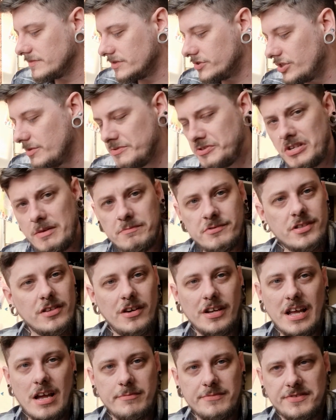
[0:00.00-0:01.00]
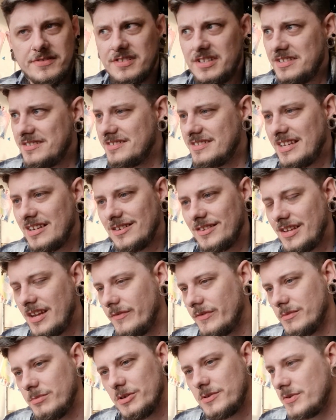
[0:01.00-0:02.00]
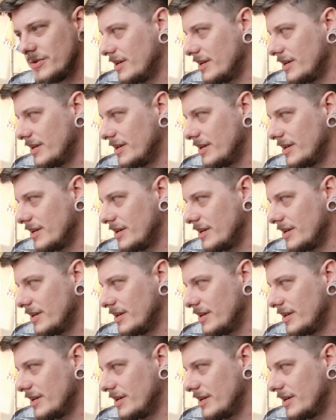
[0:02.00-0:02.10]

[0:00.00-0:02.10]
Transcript: Cheap chips on Amazon, they're still on there for about